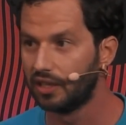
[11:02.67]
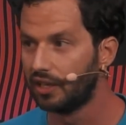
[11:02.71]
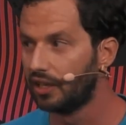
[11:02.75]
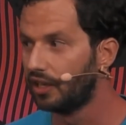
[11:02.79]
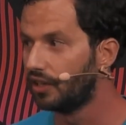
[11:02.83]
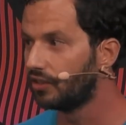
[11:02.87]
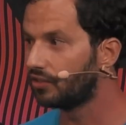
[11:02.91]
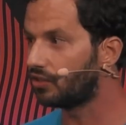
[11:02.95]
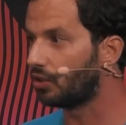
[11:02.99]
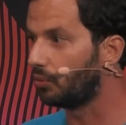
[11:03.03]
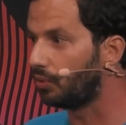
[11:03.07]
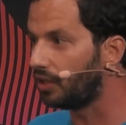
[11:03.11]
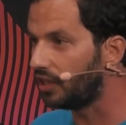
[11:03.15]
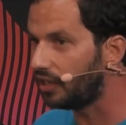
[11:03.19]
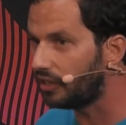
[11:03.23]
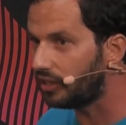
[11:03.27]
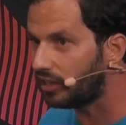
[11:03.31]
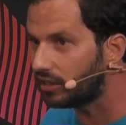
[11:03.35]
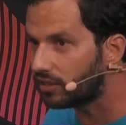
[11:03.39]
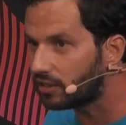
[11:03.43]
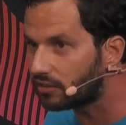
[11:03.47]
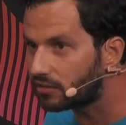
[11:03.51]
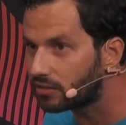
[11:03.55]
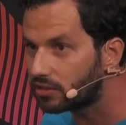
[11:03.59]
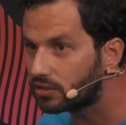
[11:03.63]
So we
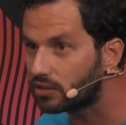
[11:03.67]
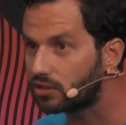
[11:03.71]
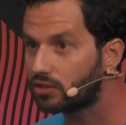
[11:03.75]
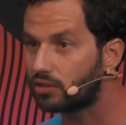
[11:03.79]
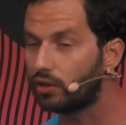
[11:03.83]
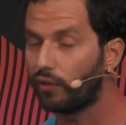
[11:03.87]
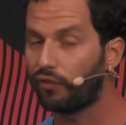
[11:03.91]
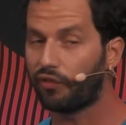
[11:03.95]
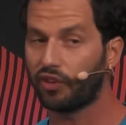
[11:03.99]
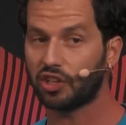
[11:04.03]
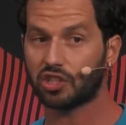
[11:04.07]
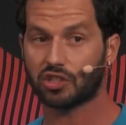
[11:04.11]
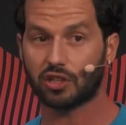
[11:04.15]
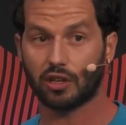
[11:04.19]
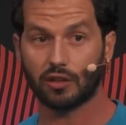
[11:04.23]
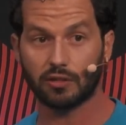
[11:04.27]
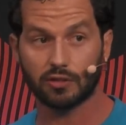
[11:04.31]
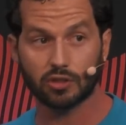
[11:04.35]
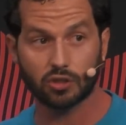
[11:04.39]
needed sufficient